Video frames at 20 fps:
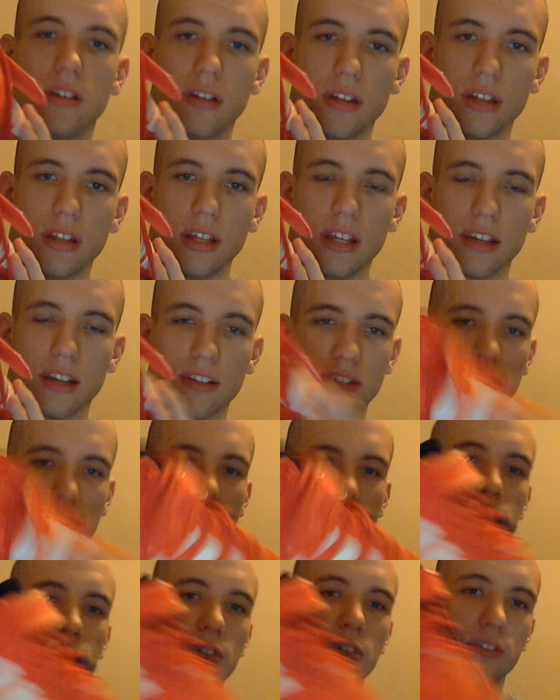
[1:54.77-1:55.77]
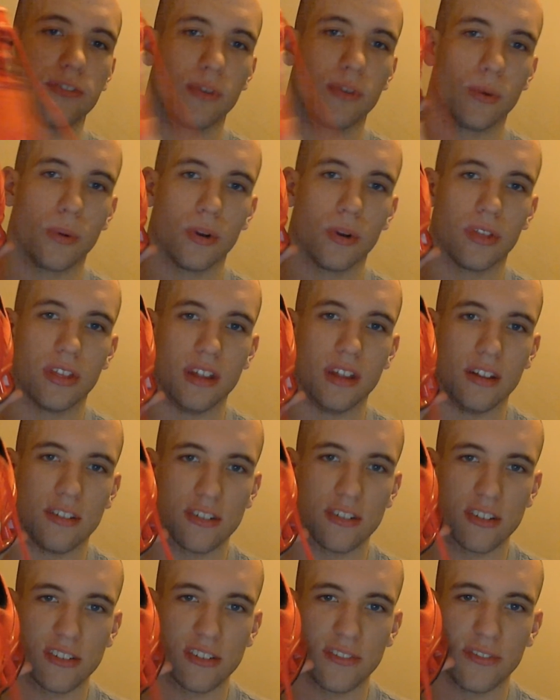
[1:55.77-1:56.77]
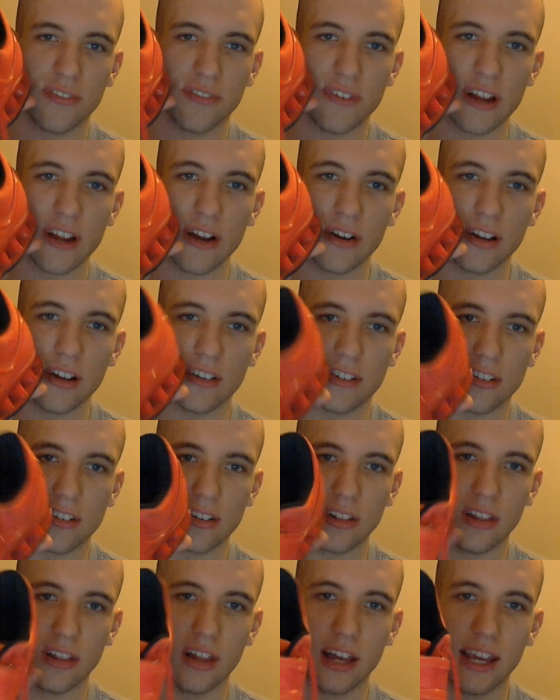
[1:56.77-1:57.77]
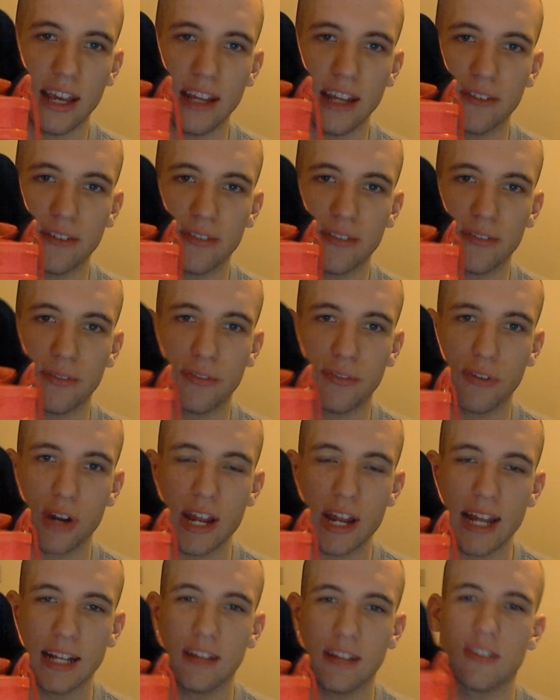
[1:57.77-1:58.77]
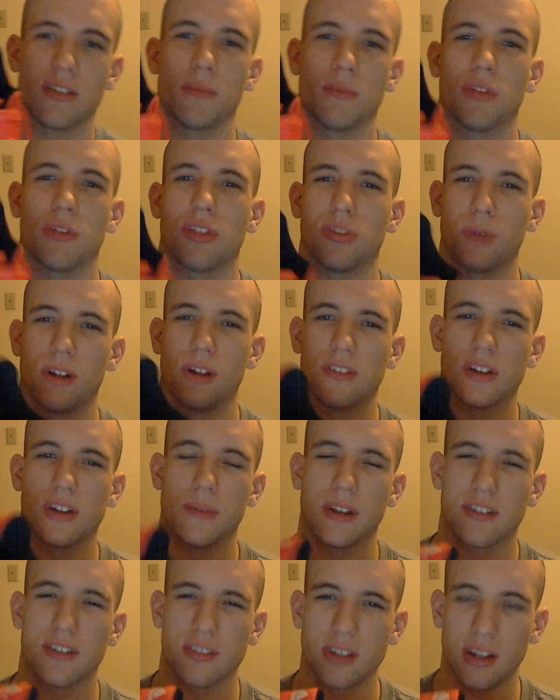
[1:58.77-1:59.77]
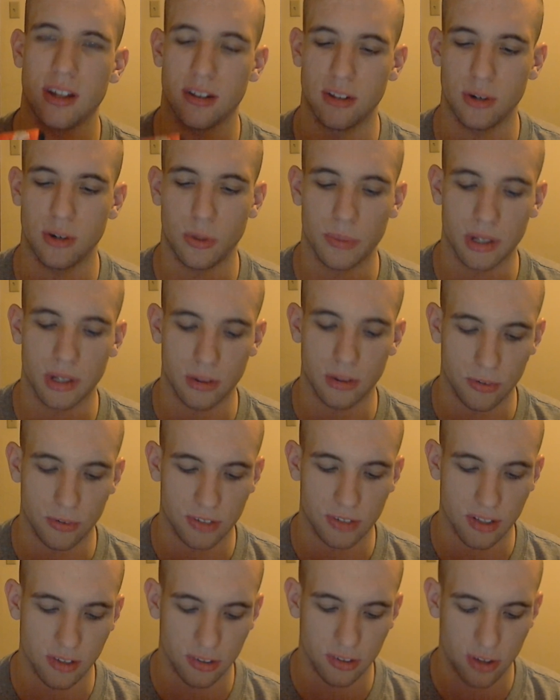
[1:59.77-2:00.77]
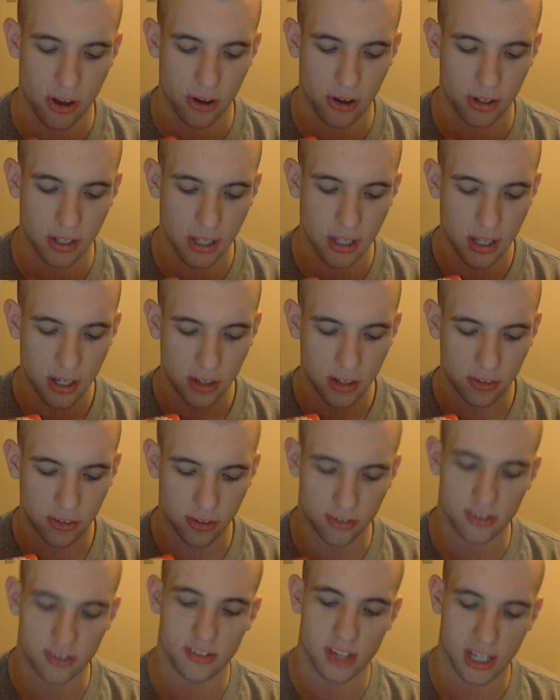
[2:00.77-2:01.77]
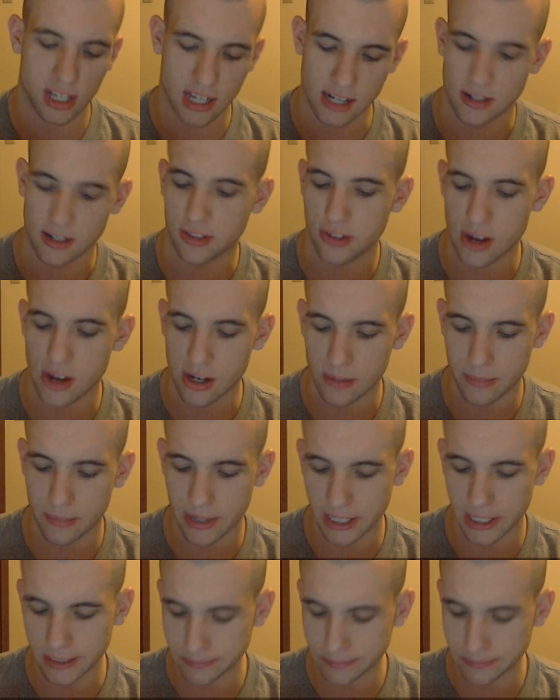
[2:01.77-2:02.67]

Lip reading: except for the very slight fraying and some of the threads coming a little bit loose on the tongue, just as I kind of thought it might.